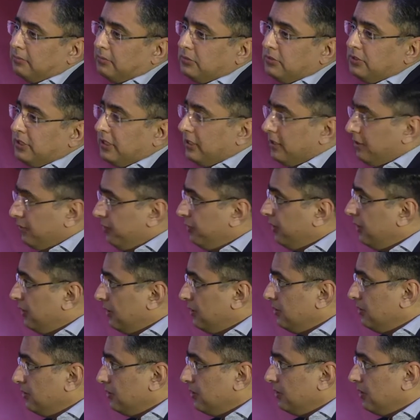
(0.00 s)

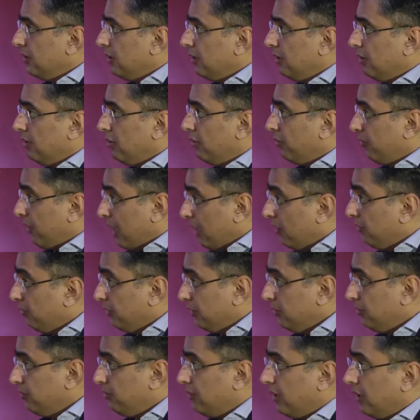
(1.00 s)
significance or
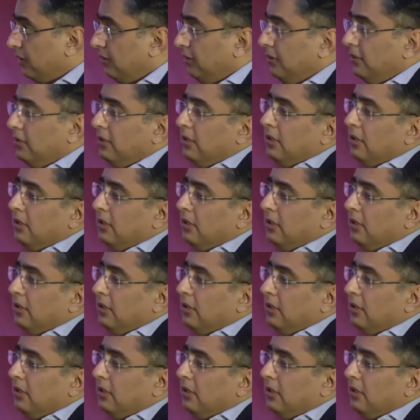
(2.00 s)
relevance rather.